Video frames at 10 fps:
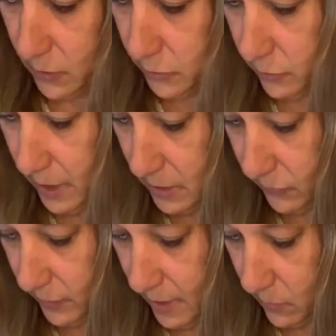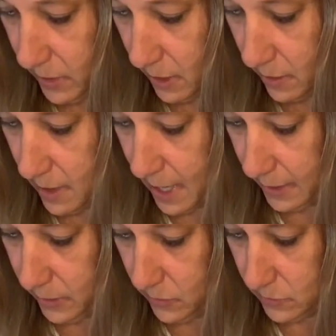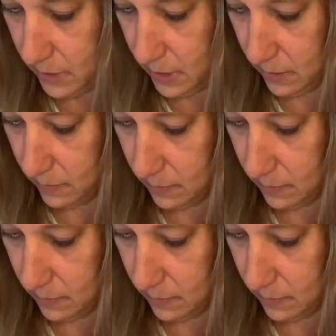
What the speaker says: or transfer that we are not using